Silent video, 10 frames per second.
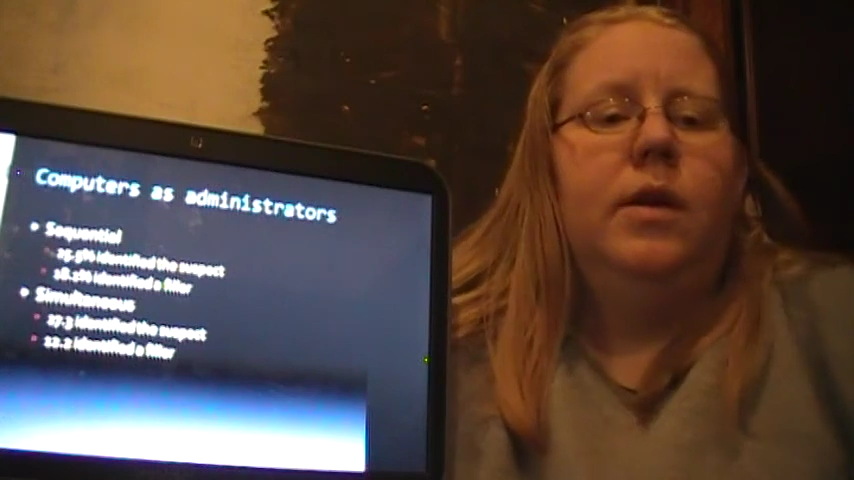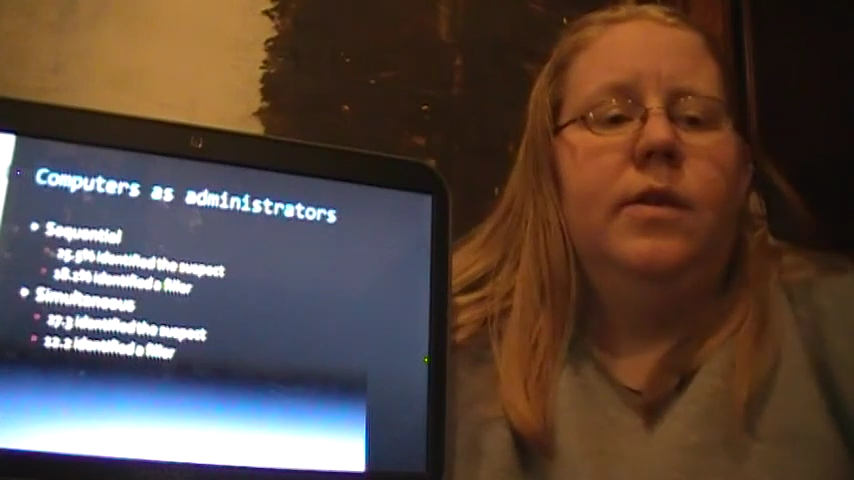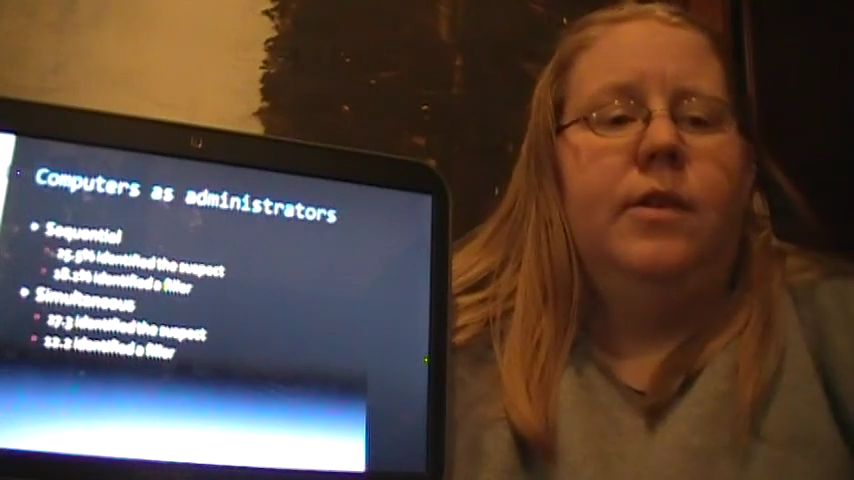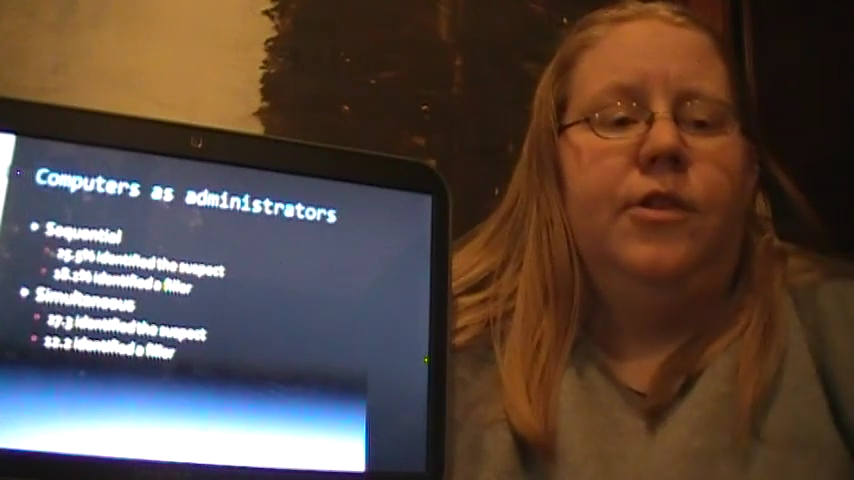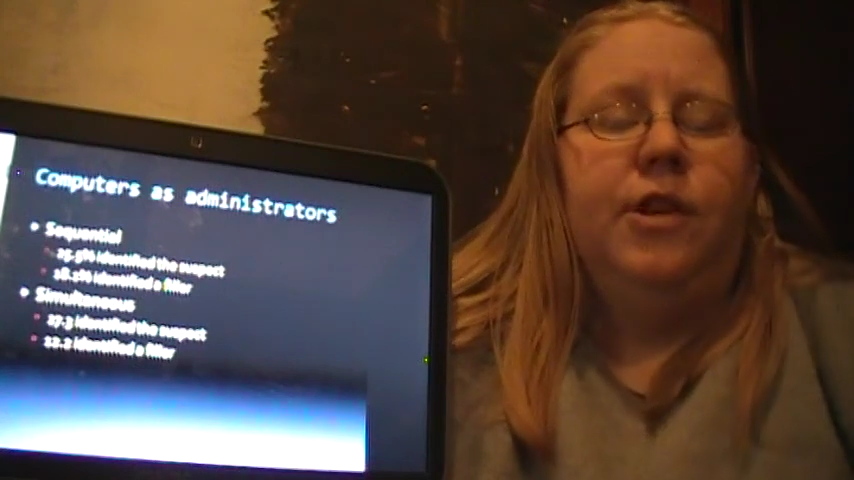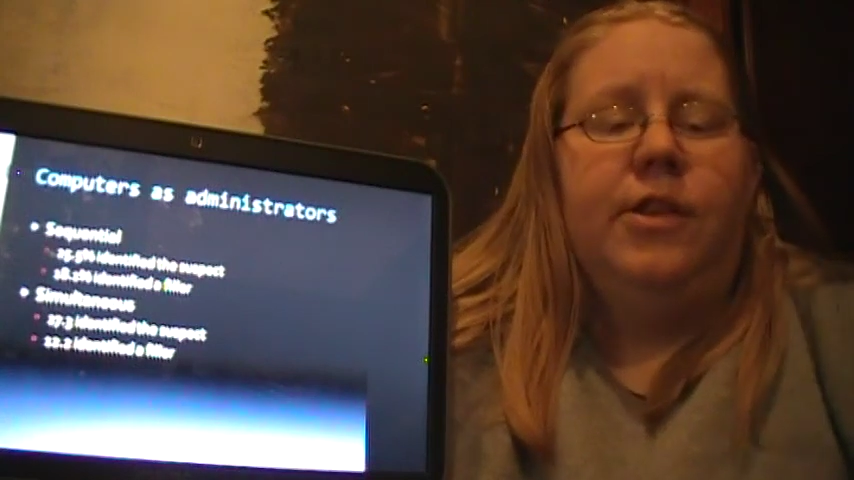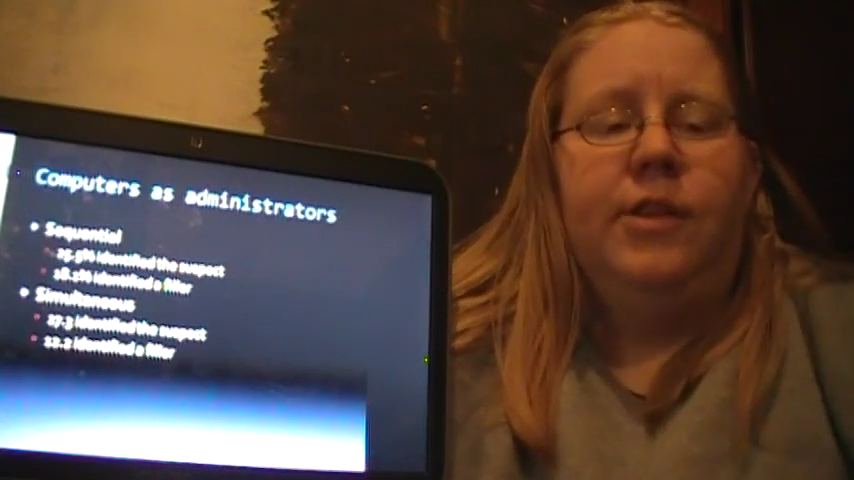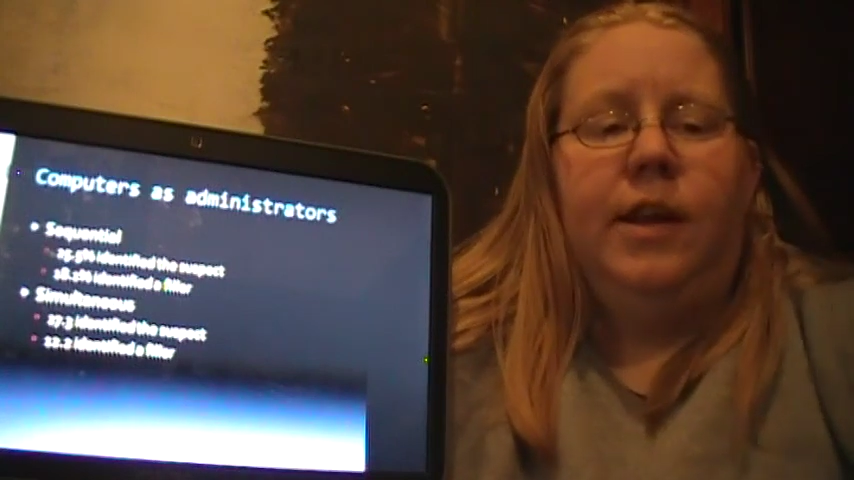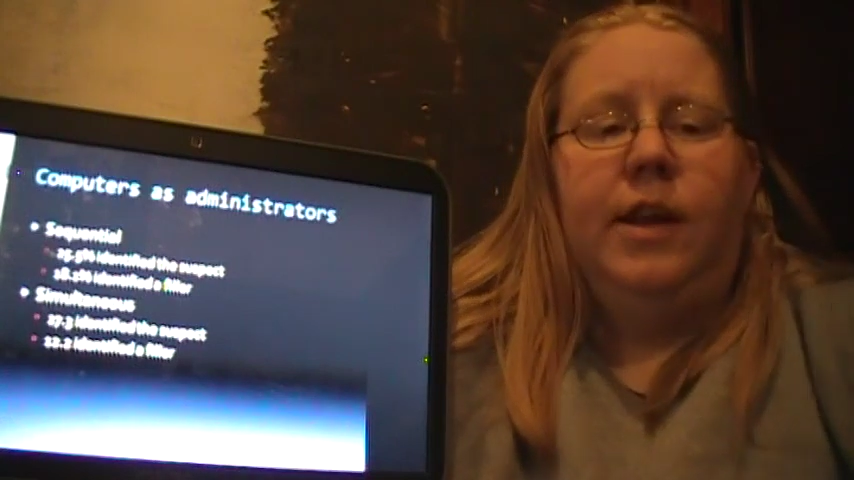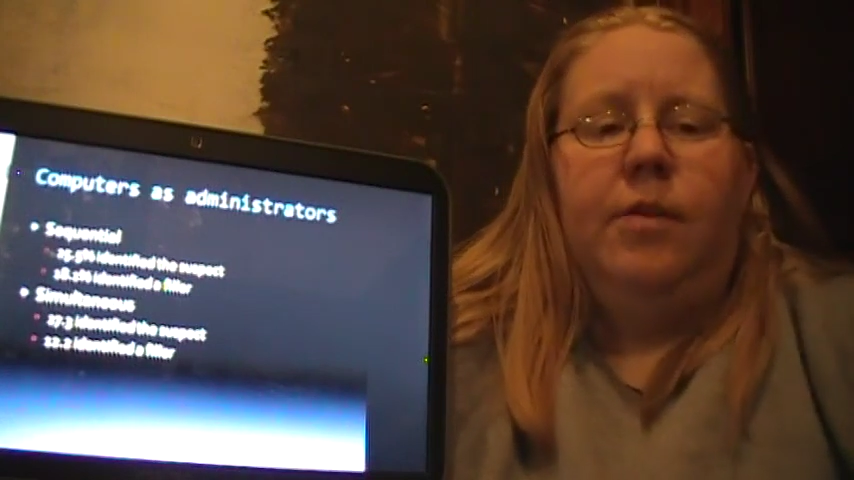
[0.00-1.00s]

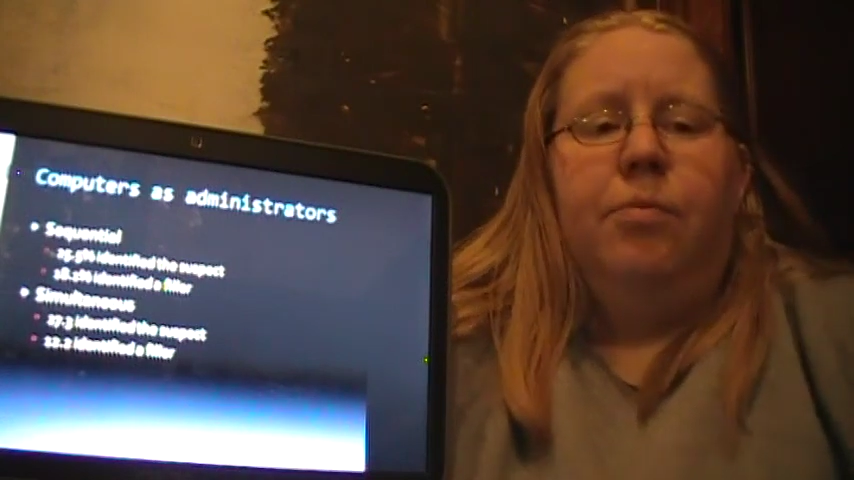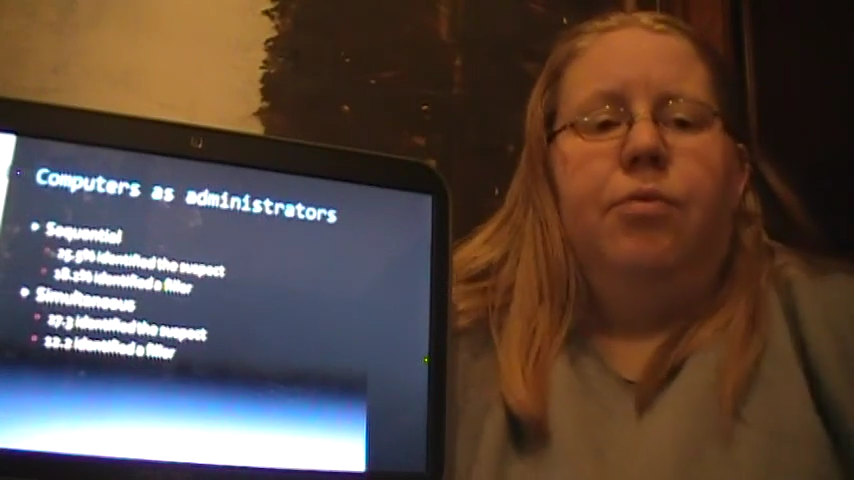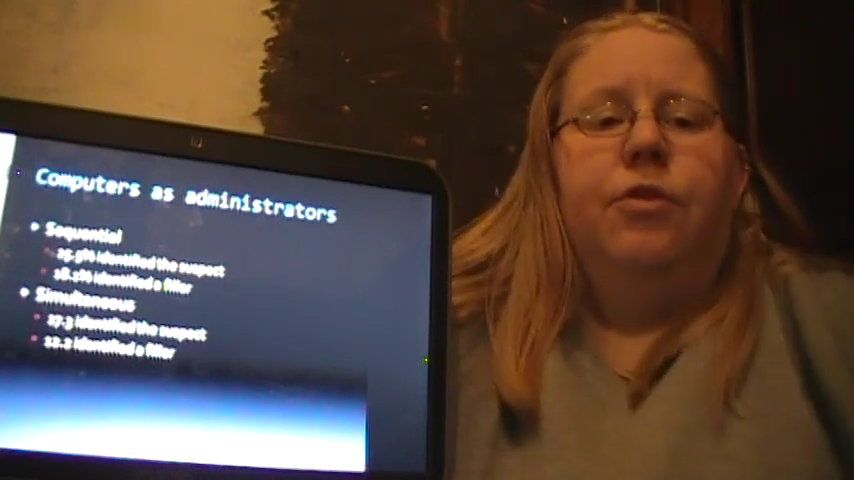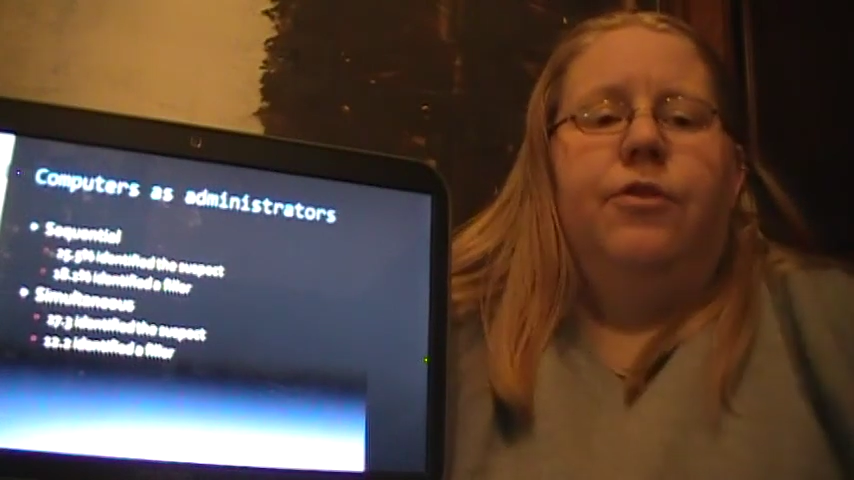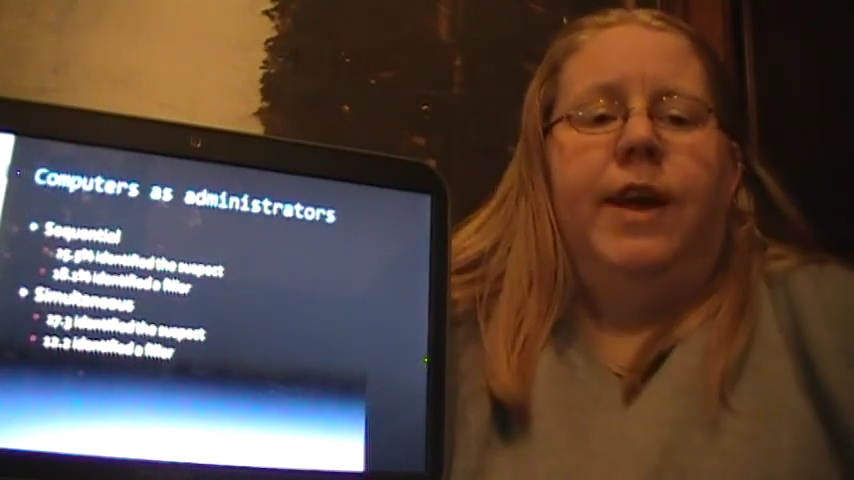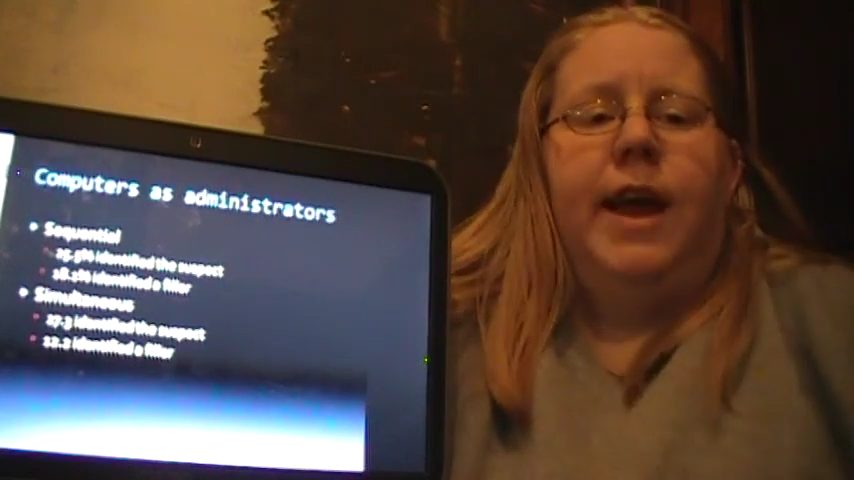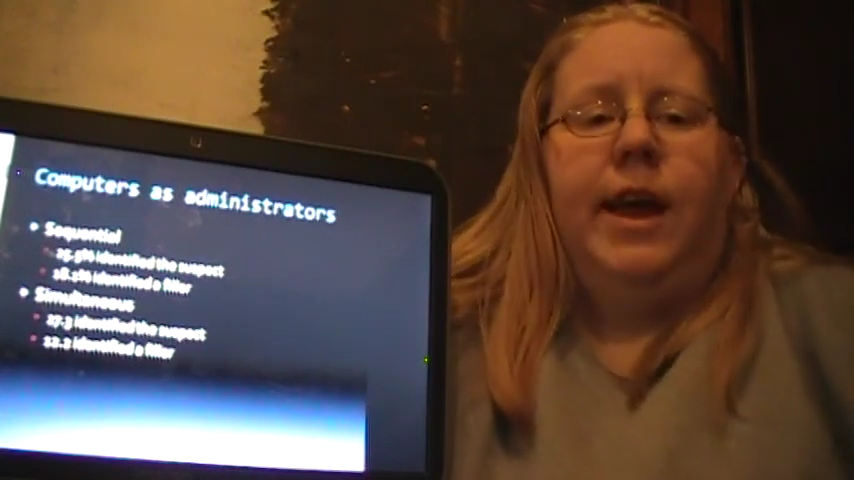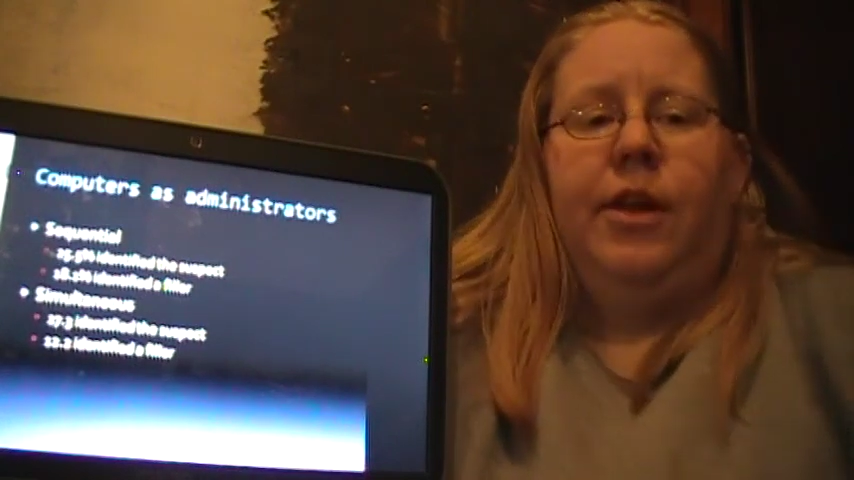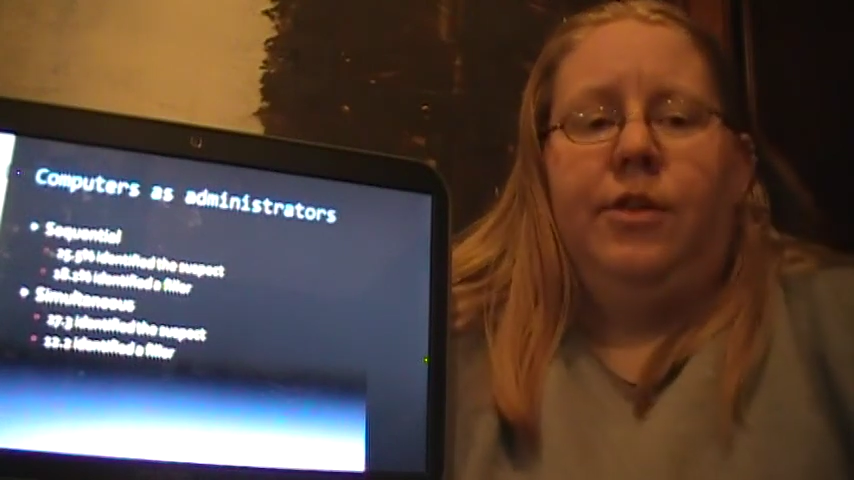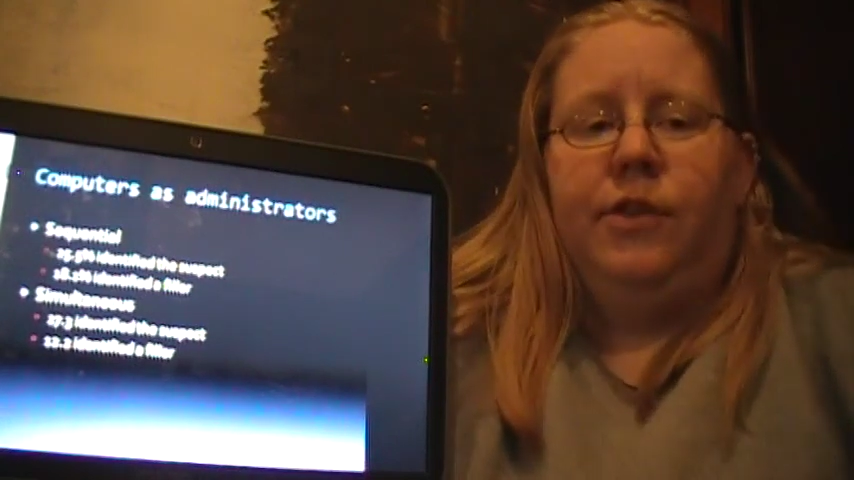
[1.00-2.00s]
suggesting an improved
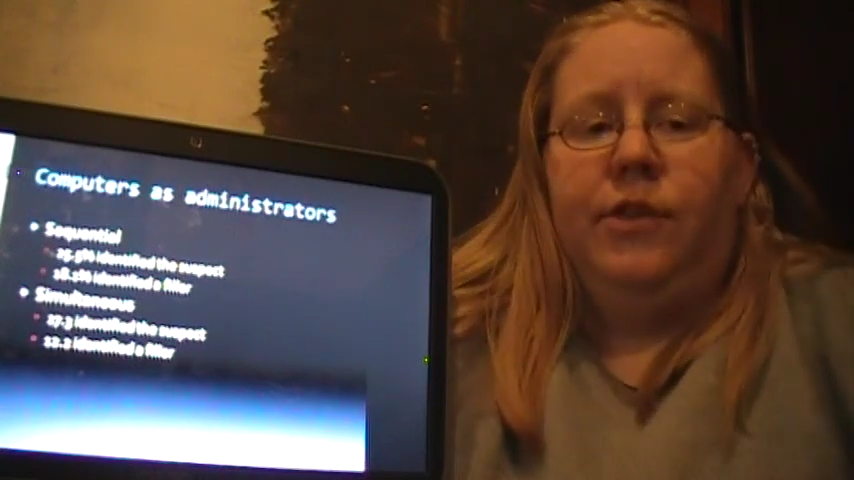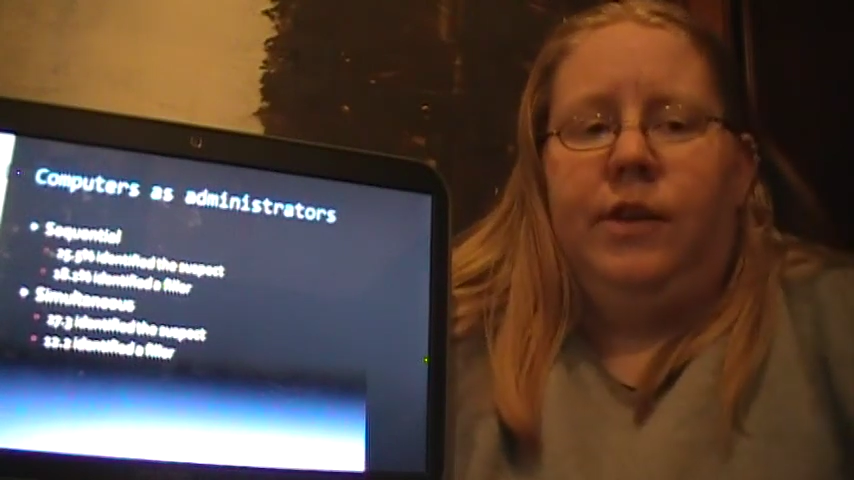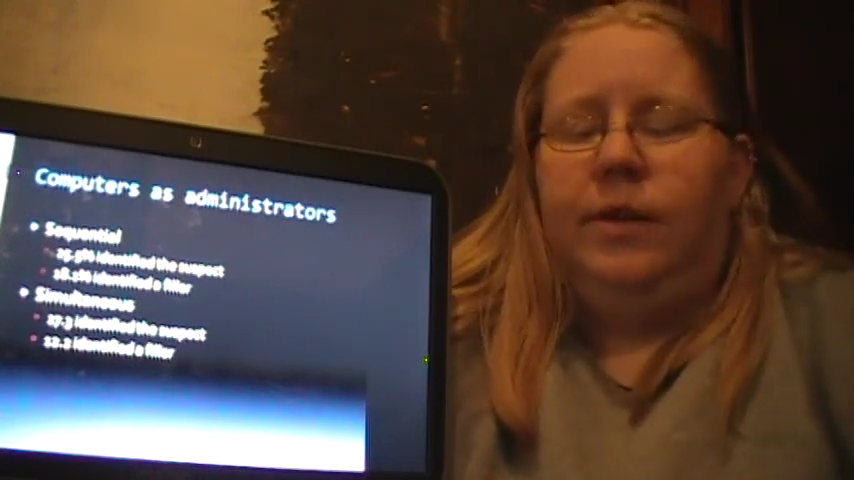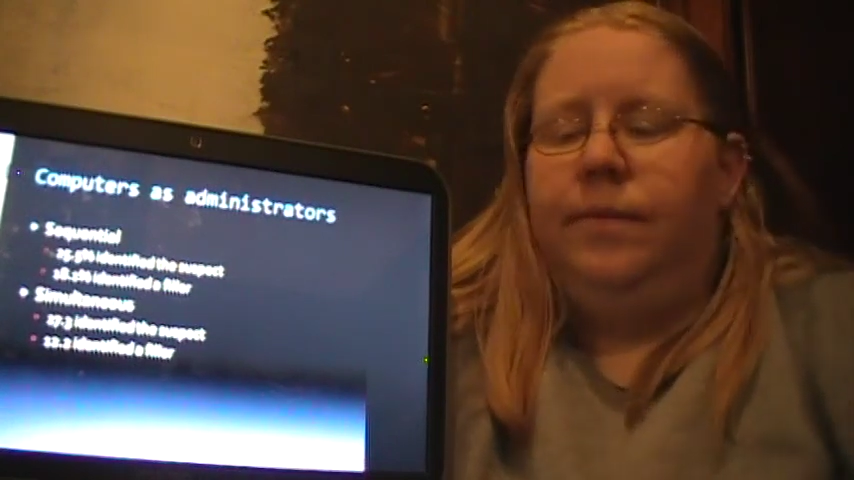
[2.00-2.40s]
accuracy.